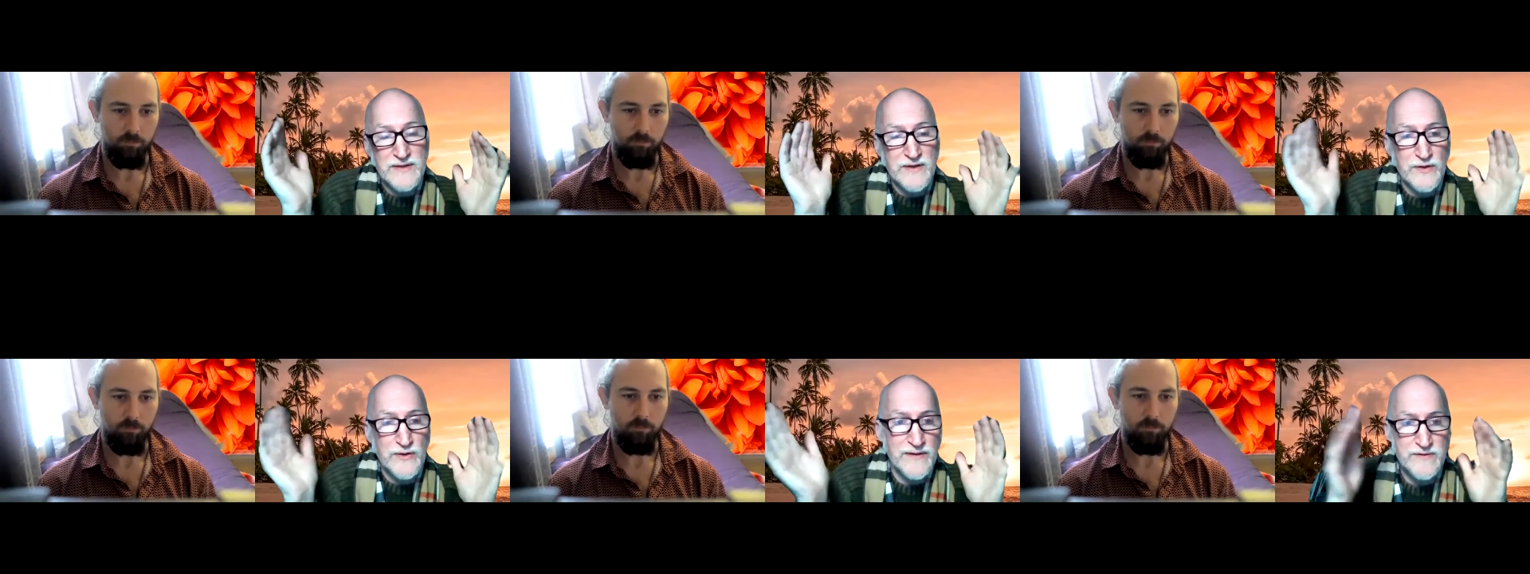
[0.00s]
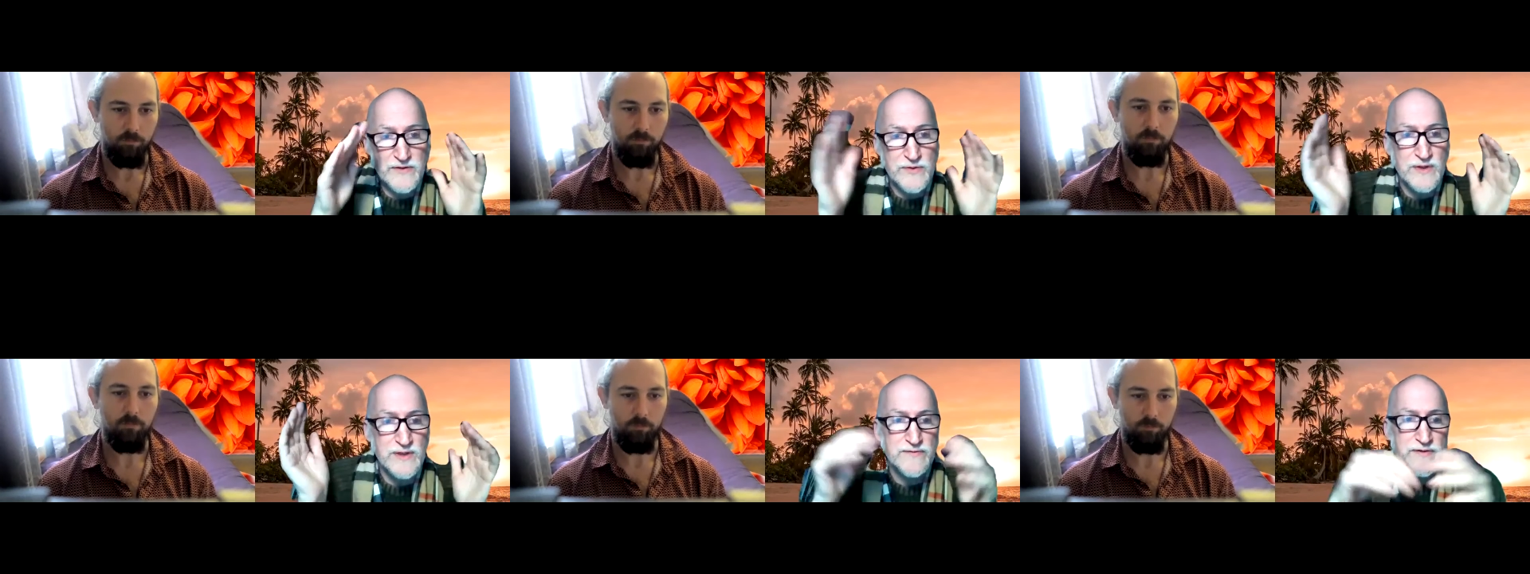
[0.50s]
Speaker 1: they don't have to
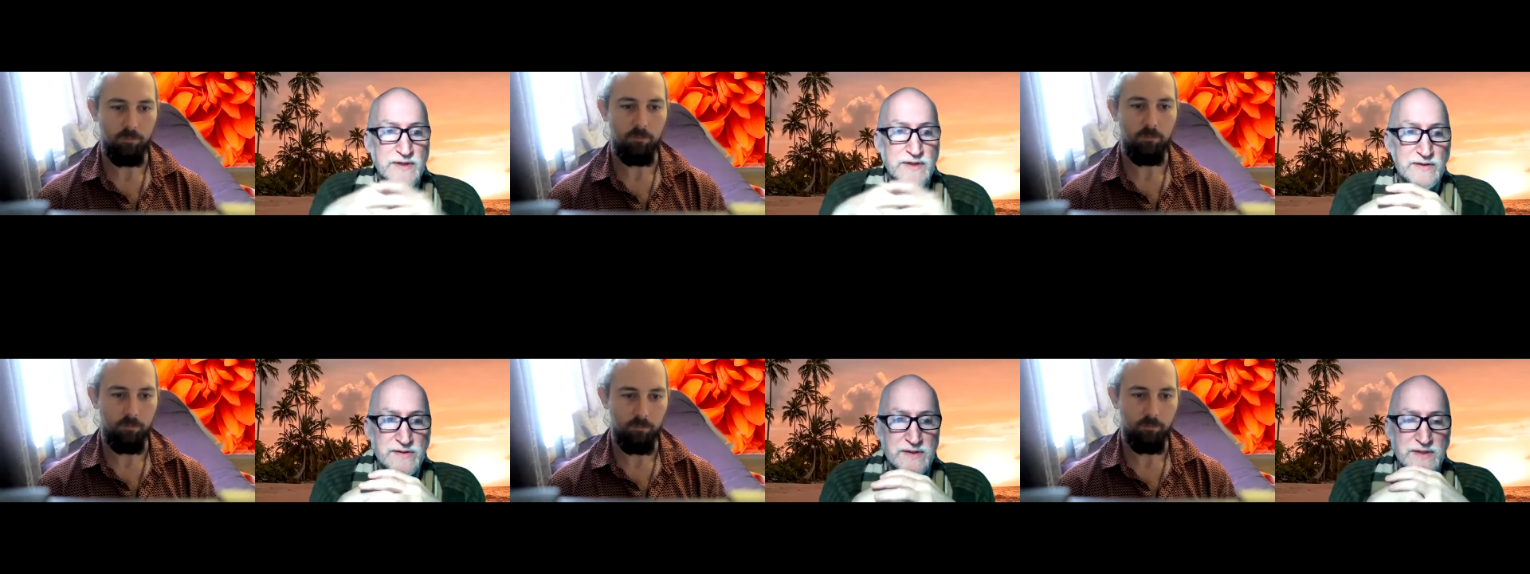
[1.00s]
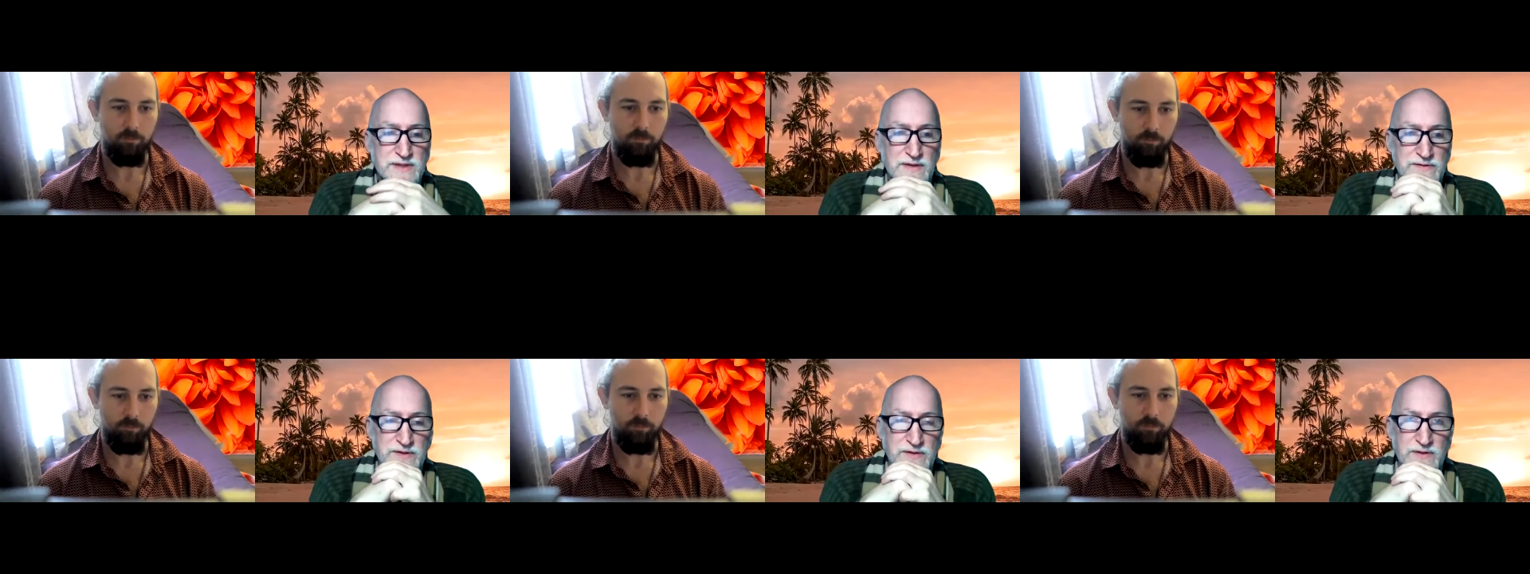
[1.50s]
do all the videos and stuff
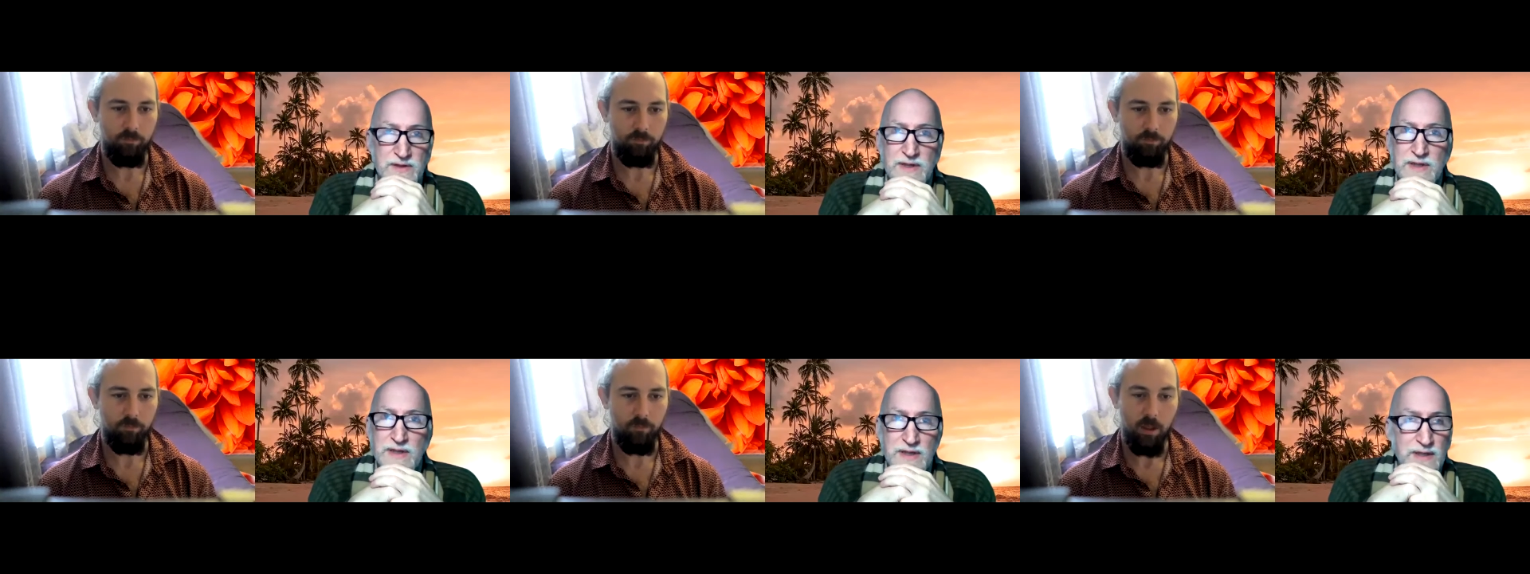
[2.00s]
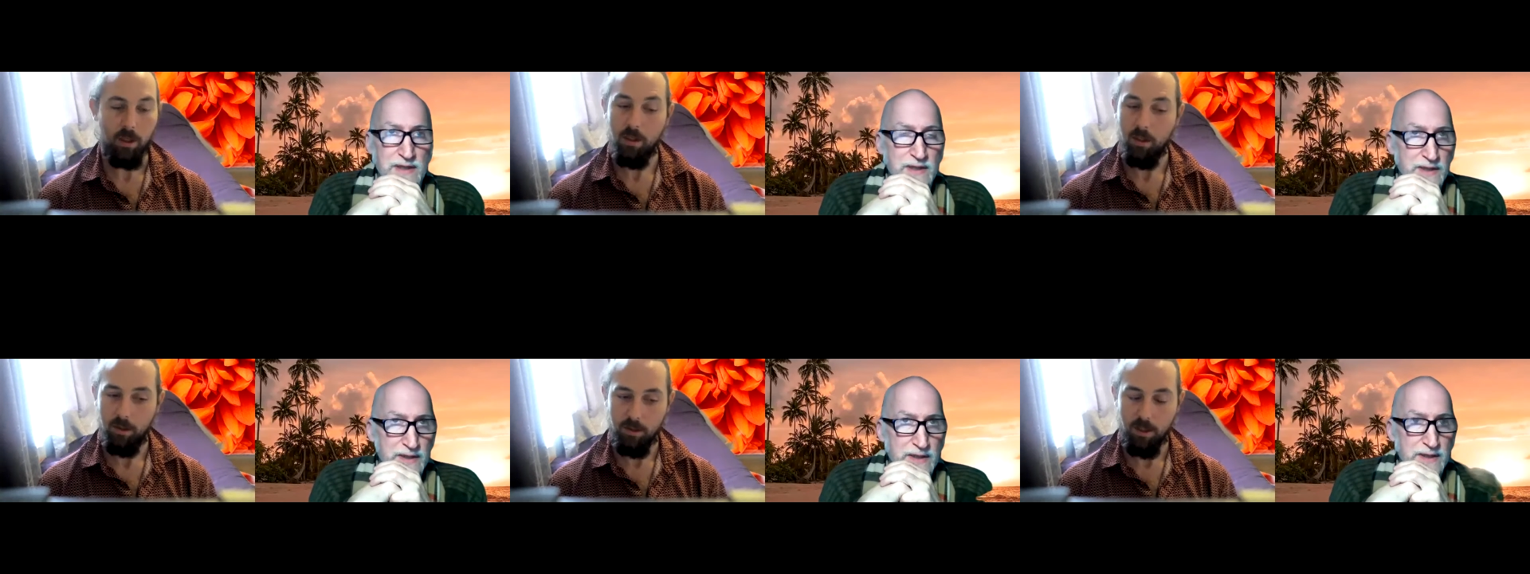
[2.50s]
so
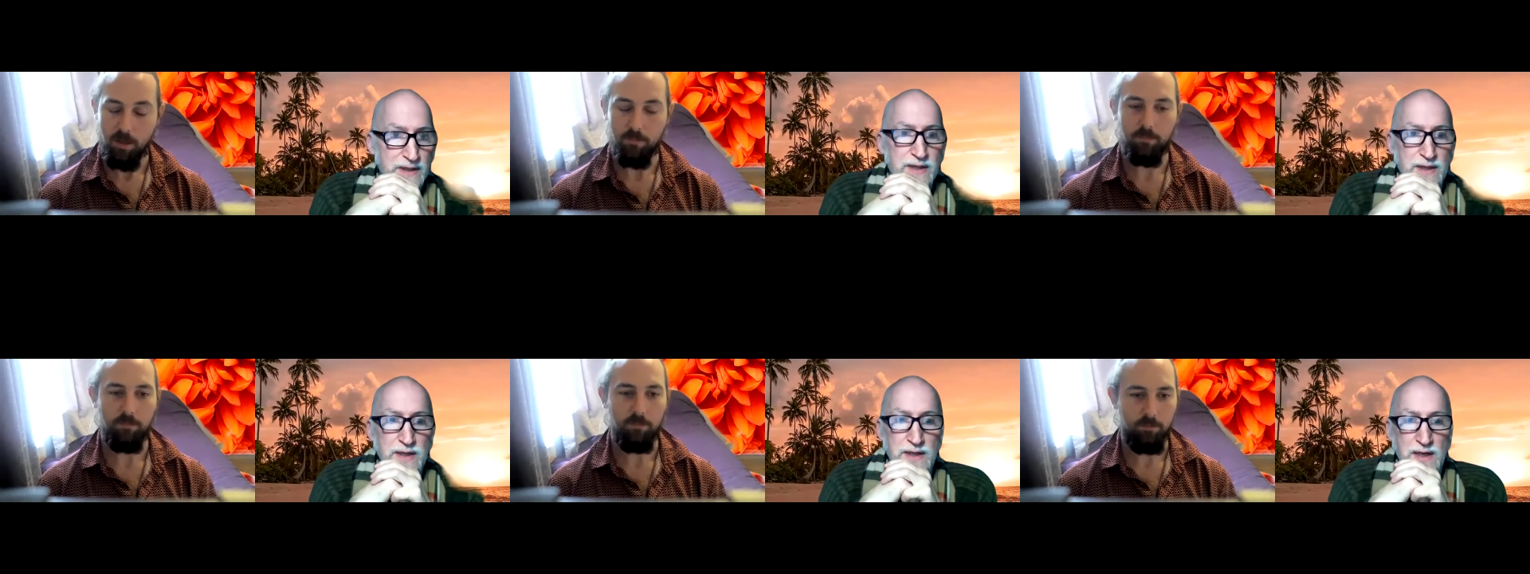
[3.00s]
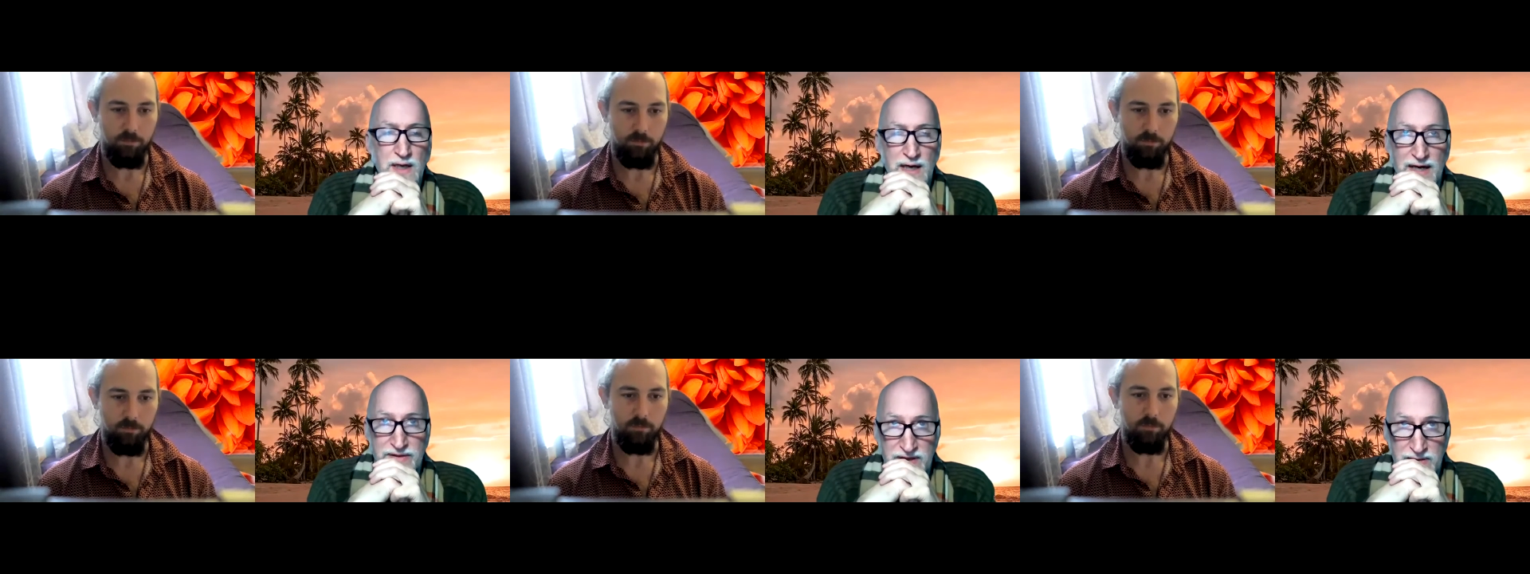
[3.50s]
yeah
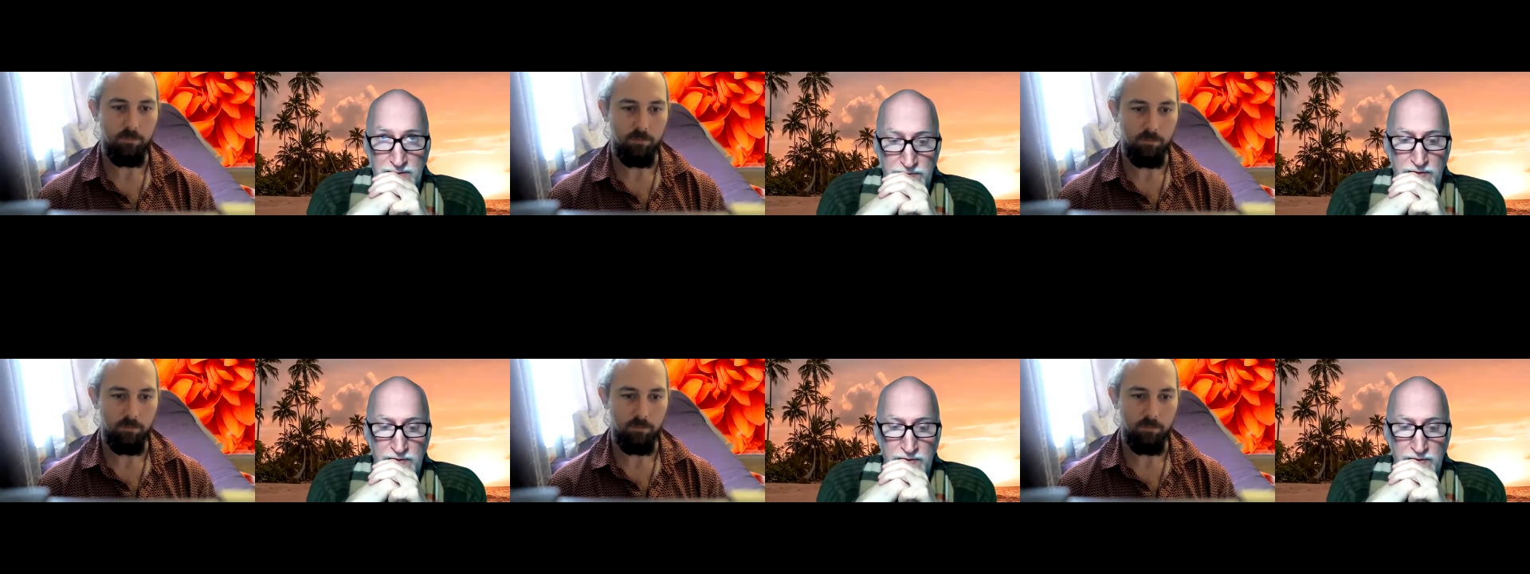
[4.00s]
I think